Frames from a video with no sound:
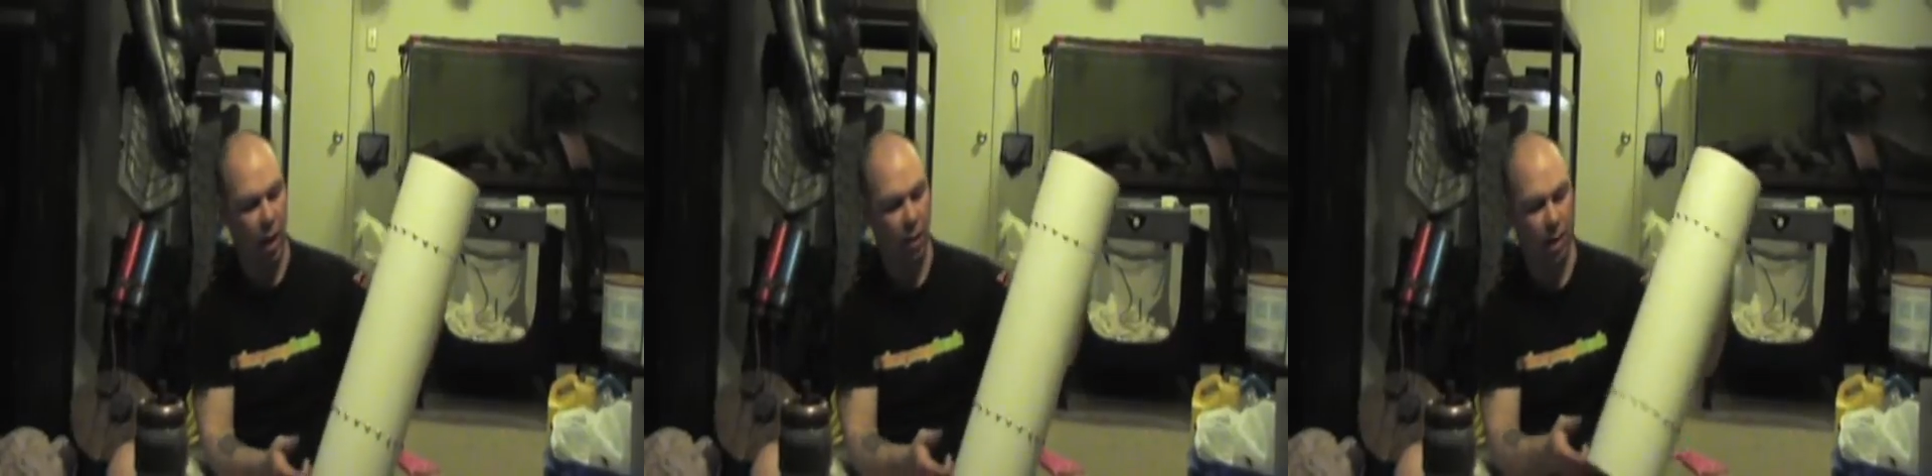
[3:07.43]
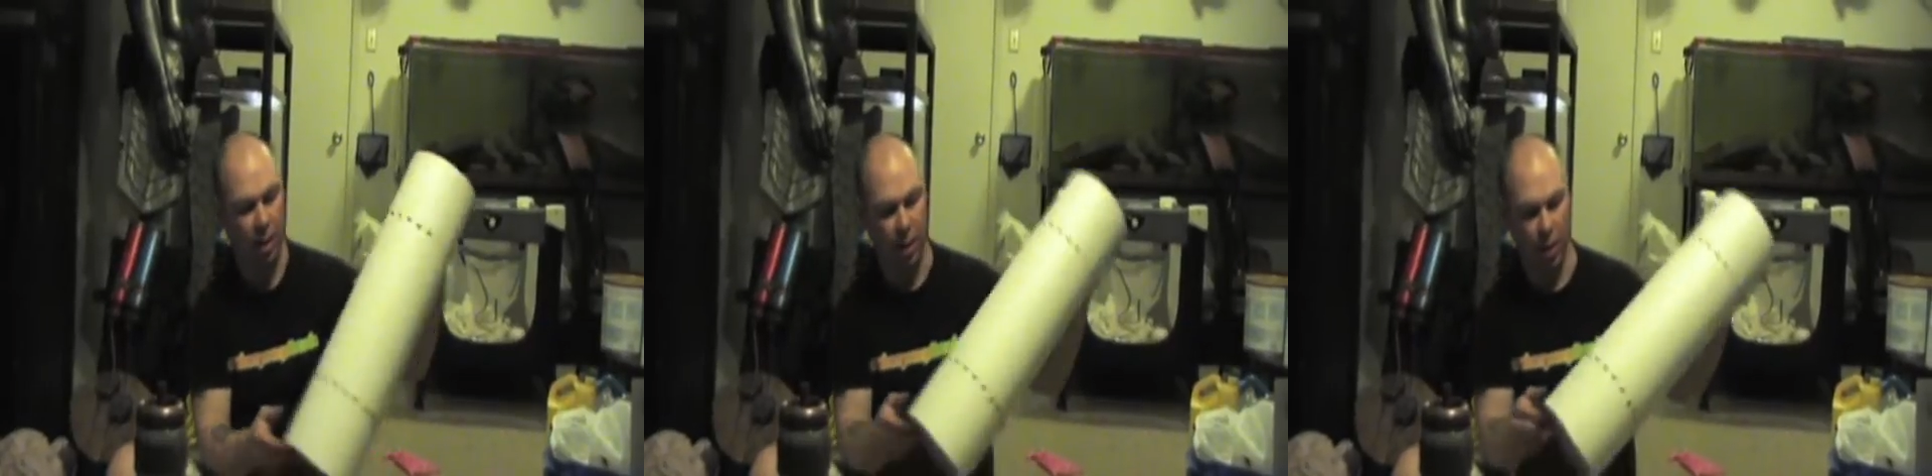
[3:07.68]

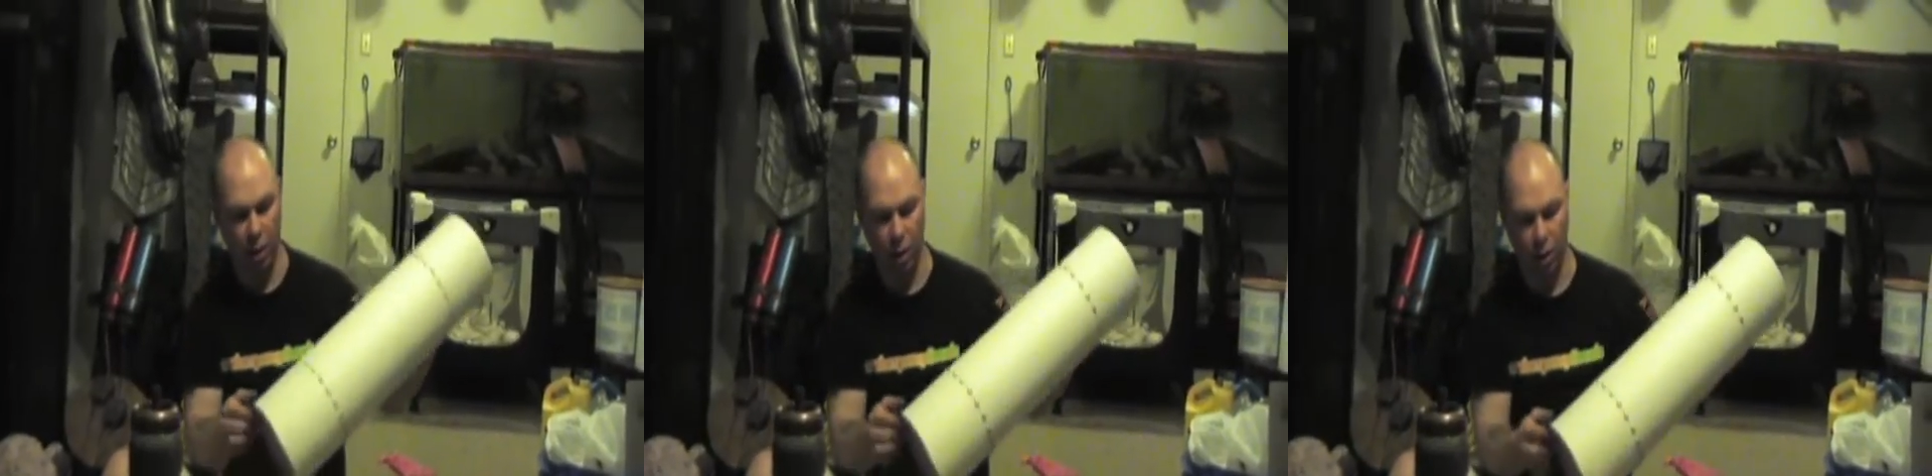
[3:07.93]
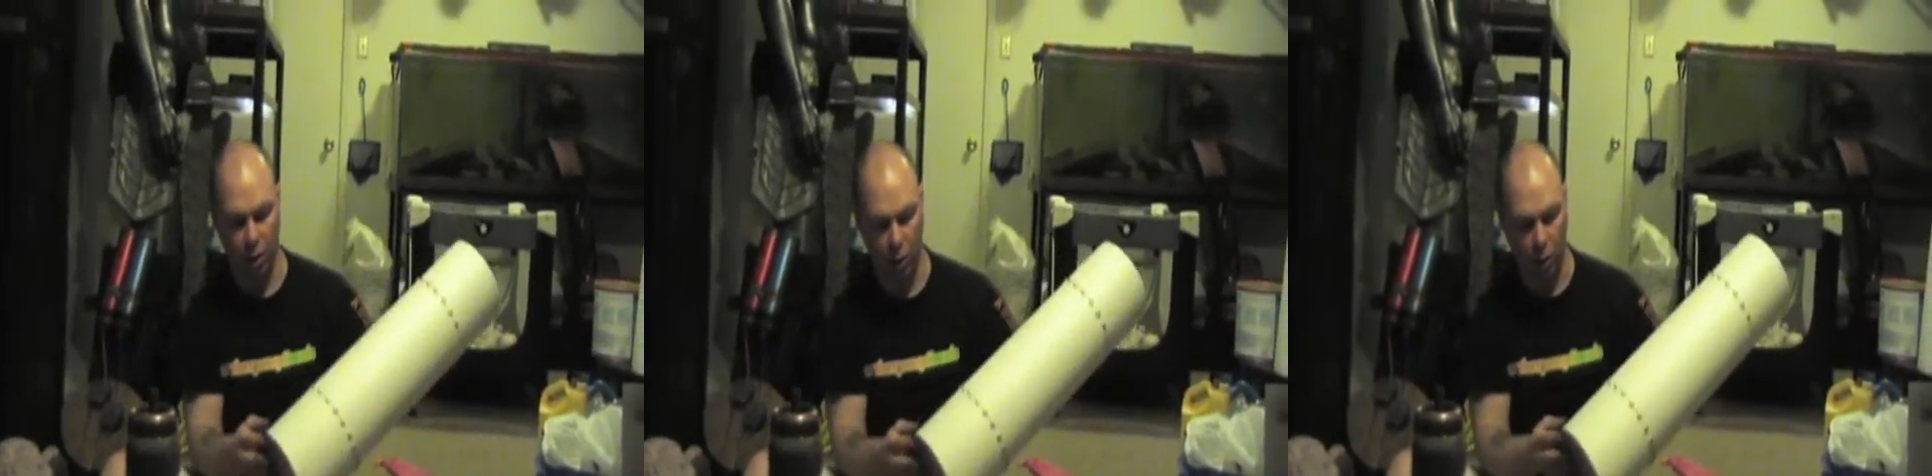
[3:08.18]
and maybe cut a
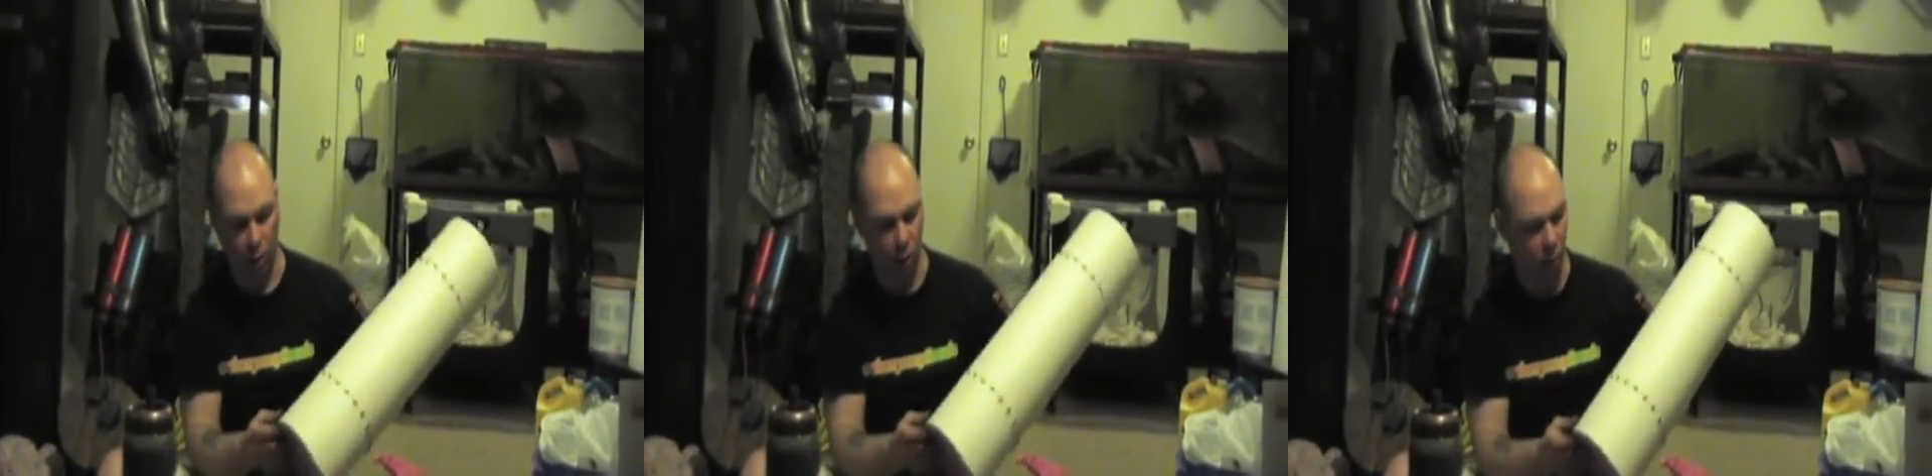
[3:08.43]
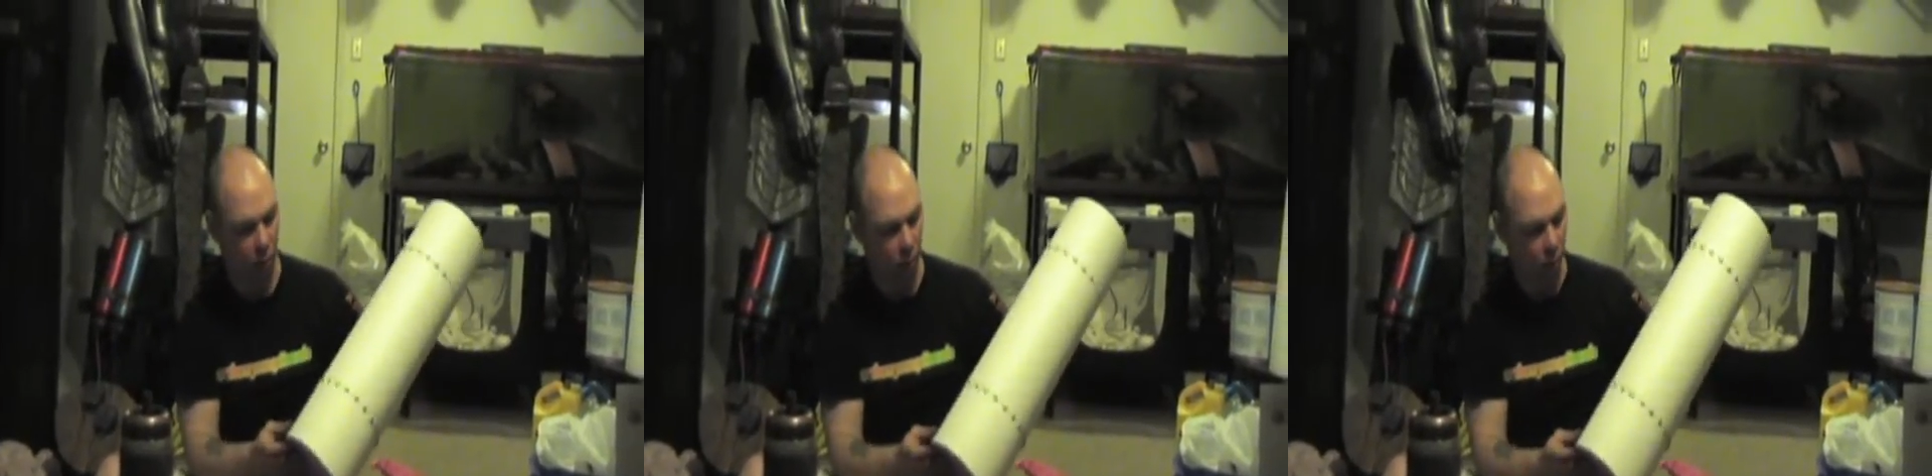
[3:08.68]
hole
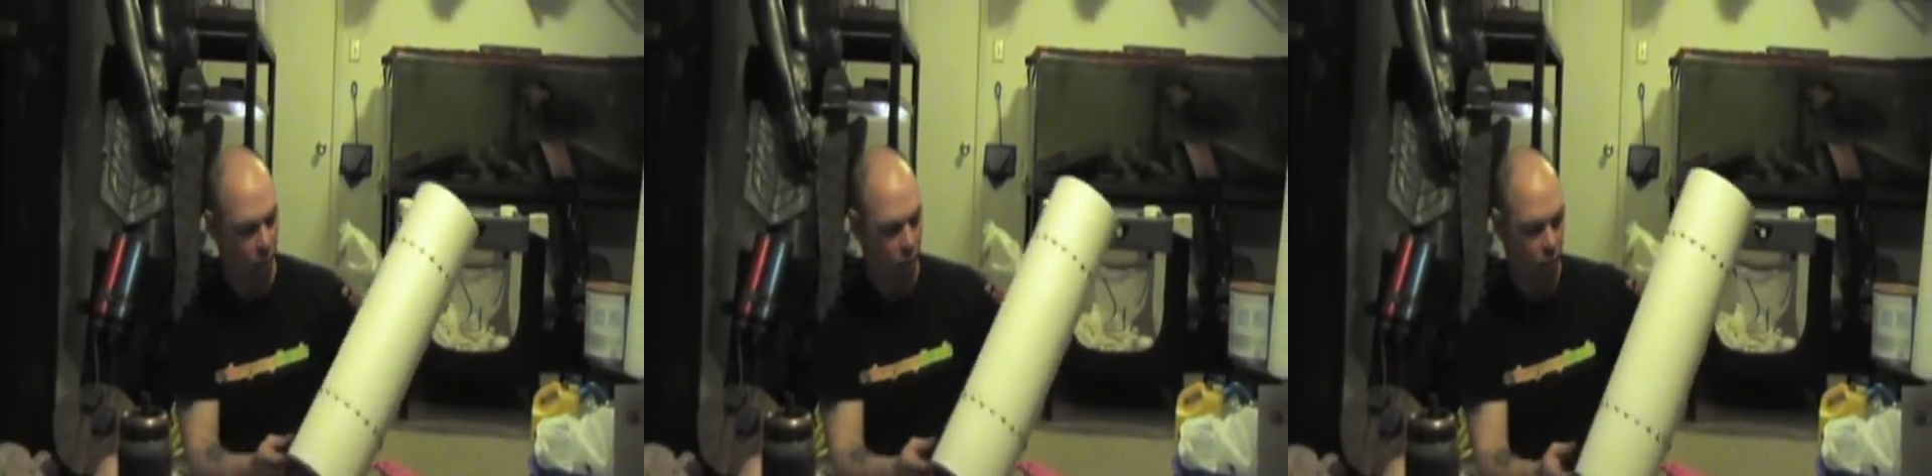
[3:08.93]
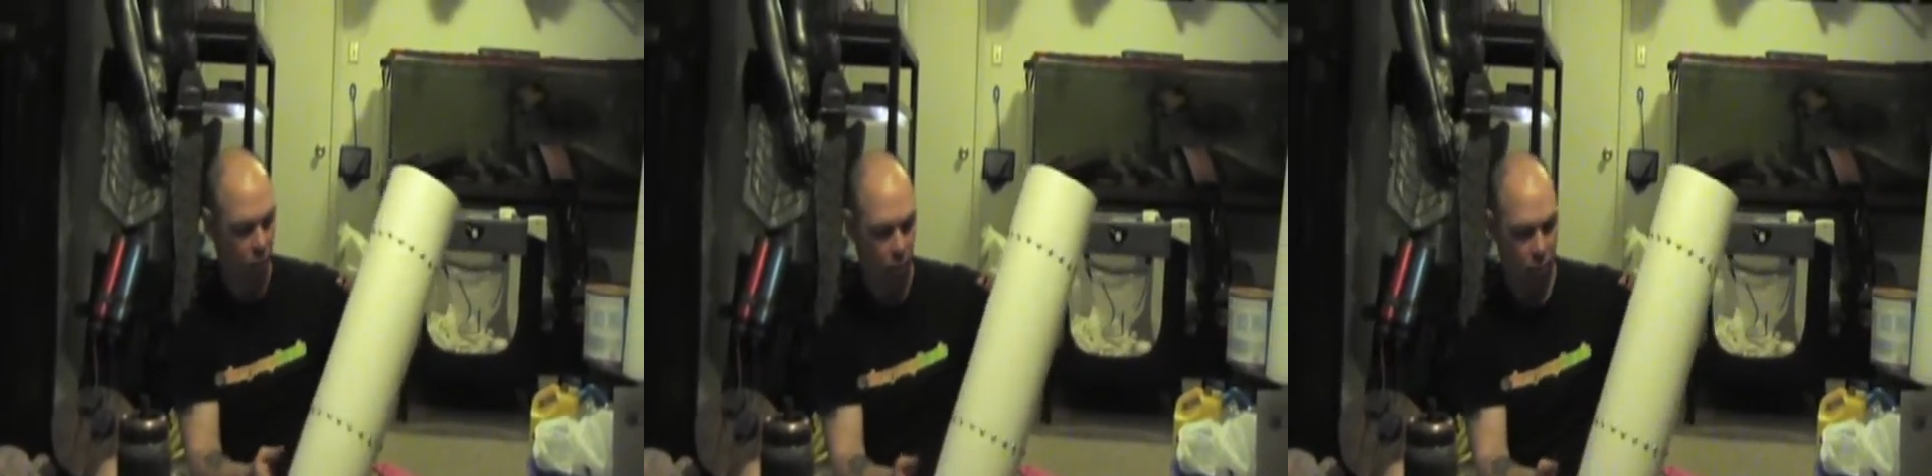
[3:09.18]

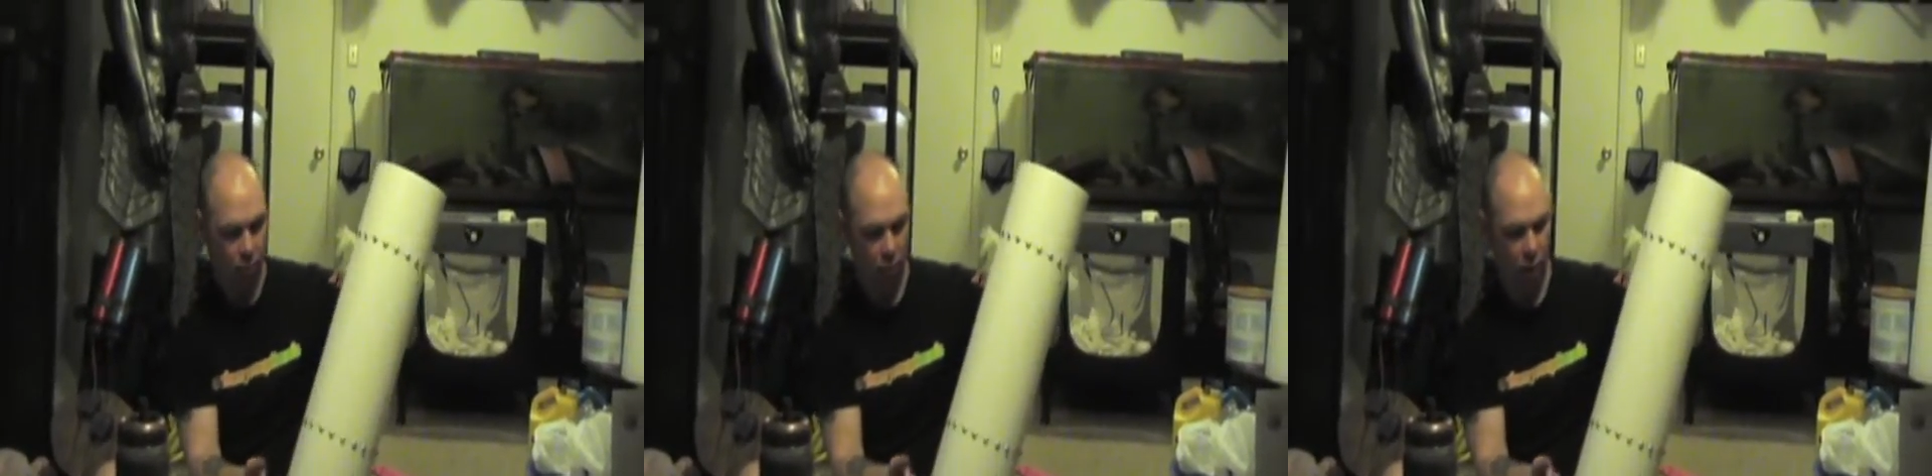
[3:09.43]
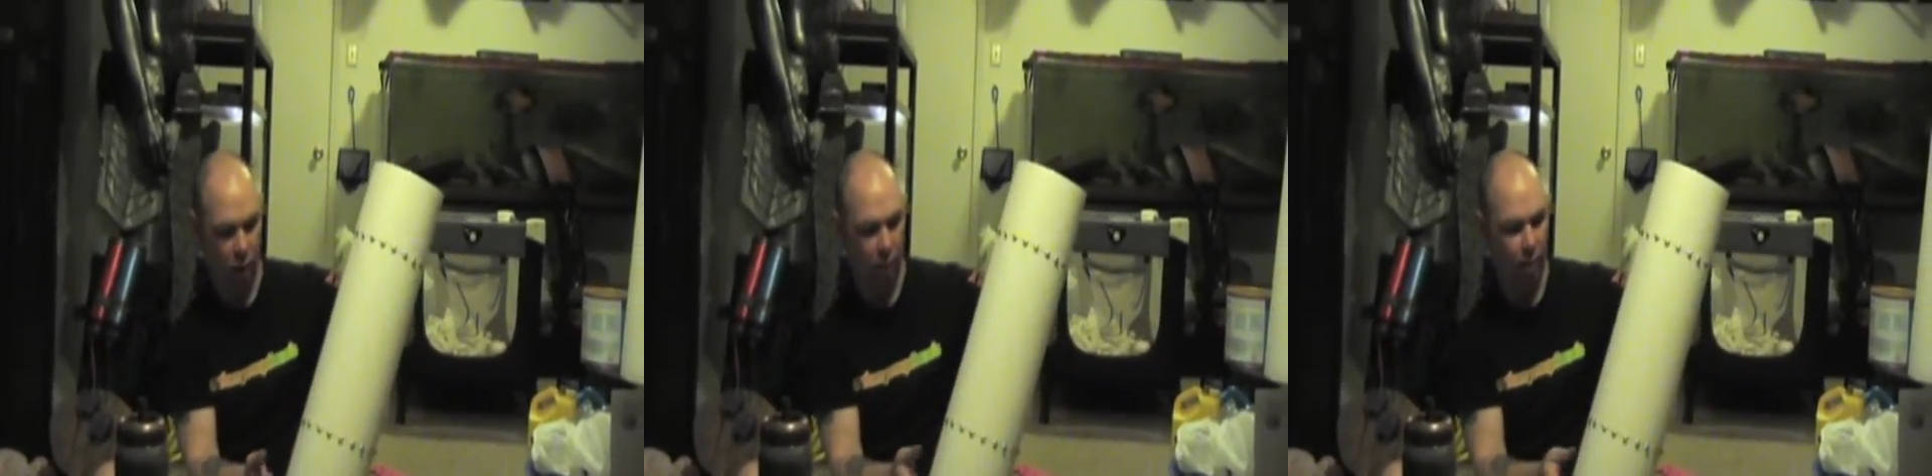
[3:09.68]

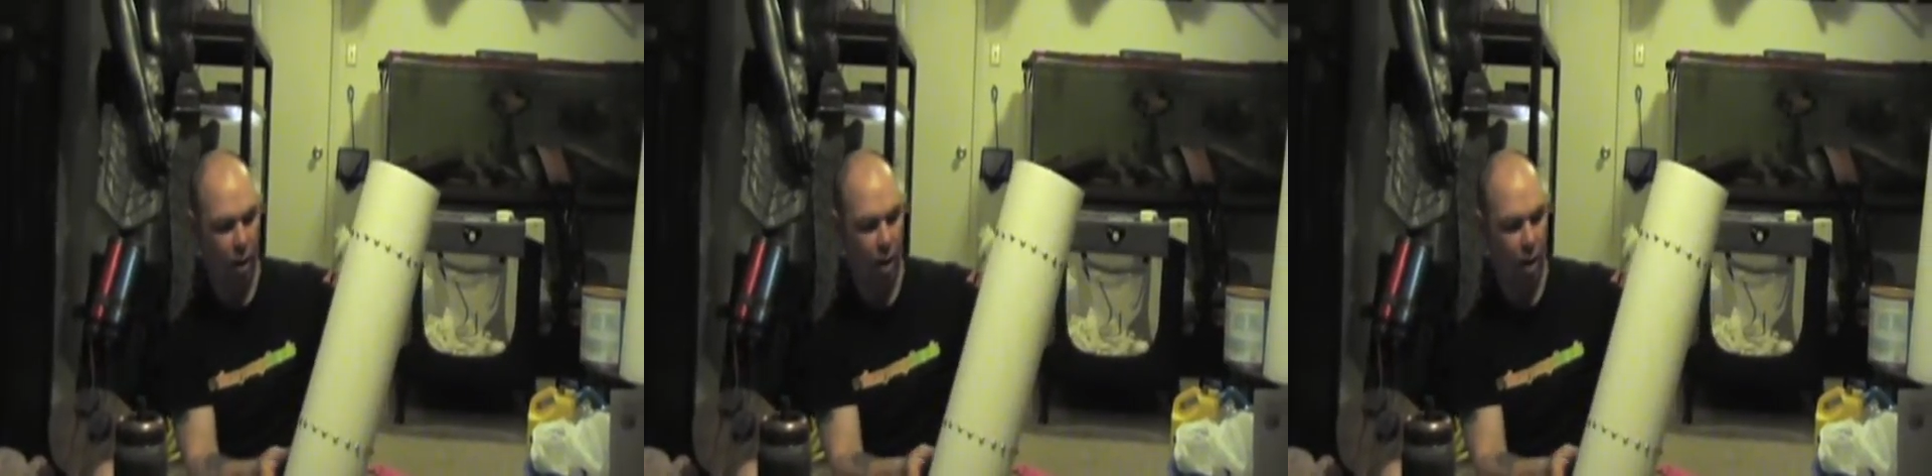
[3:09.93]
in the